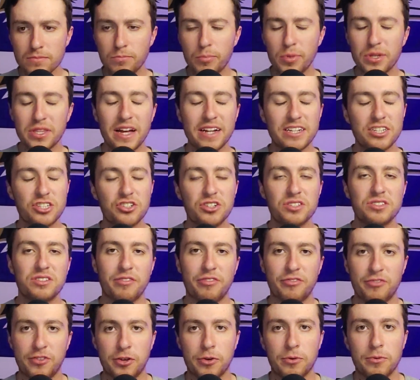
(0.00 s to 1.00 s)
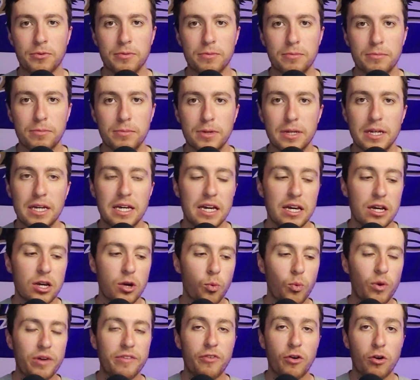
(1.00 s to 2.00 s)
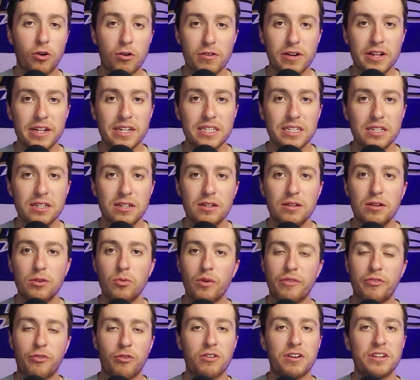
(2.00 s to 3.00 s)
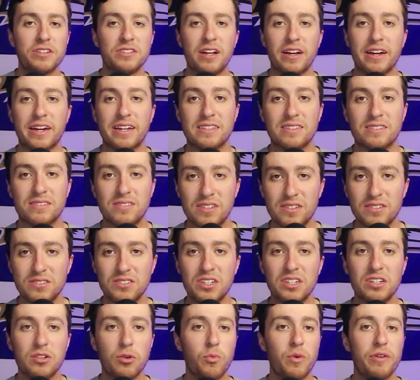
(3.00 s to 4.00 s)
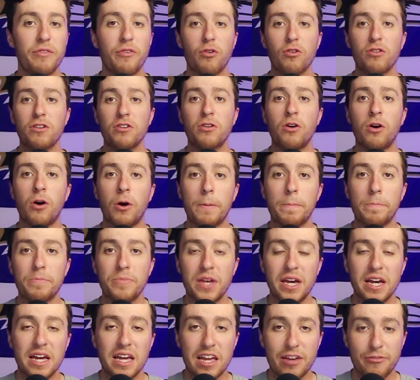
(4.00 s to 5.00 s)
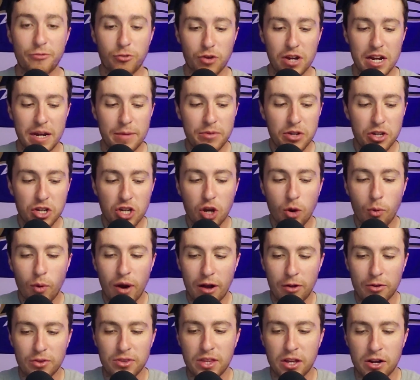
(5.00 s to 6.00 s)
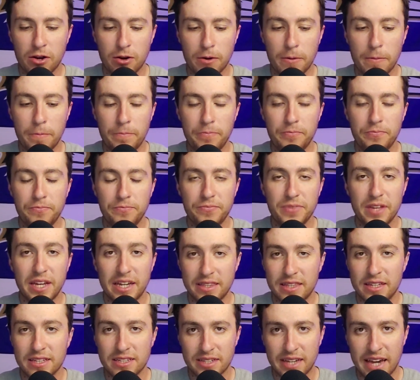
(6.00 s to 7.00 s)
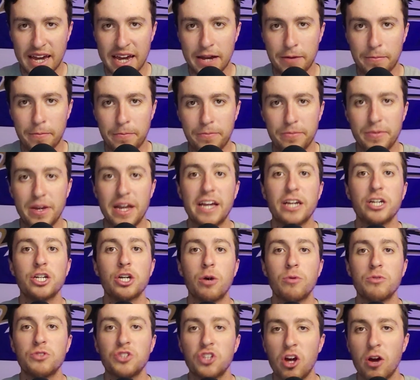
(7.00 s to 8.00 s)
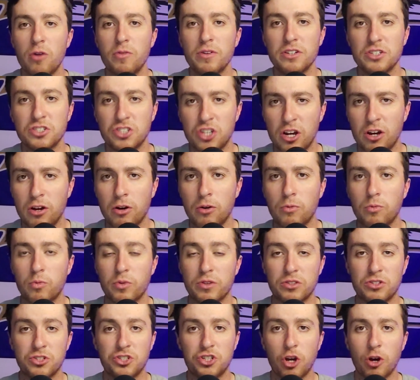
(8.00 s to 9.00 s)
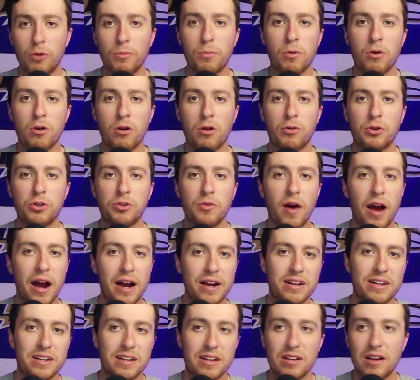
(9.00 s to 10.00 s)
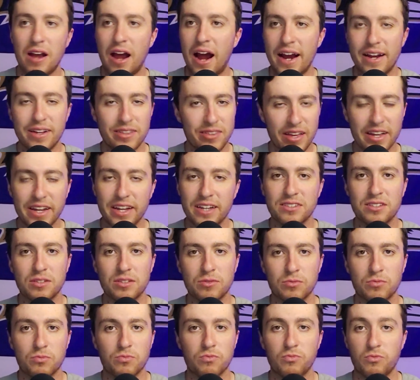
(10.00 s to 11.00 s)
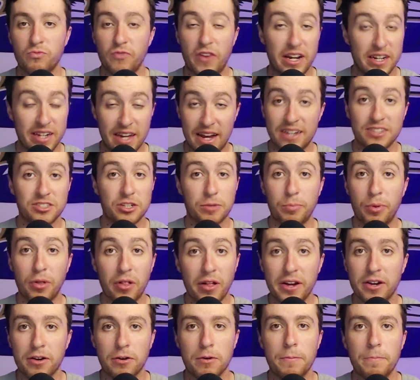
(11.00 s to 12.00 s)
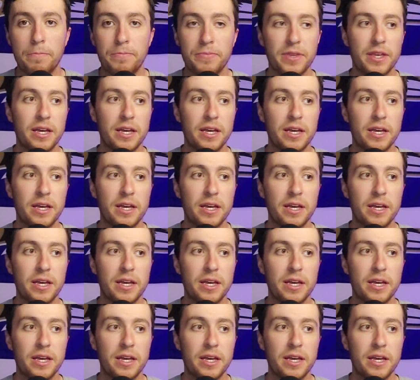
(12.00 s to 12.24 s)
but that's just a few. We've heard it, we've heard he's not consistent, we've heard it all. And for him to go out there in this game and go toe-to-toe with Joe Burrow, who I think is a fantastic player,